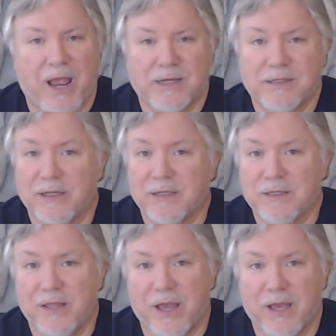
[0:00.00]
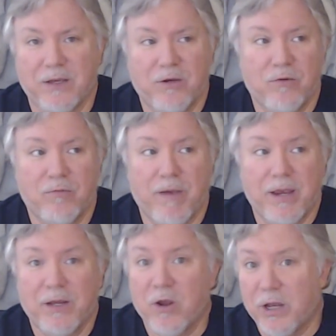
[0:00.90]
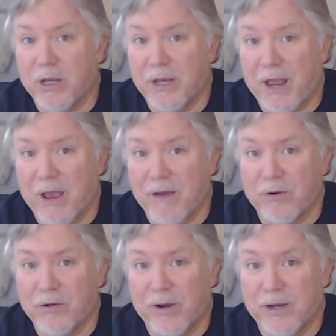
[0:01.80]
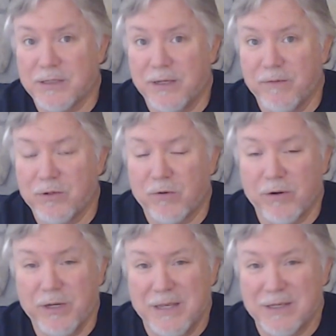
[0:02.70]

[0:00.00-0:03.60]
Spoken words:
assets that you may not have on your asset inventory.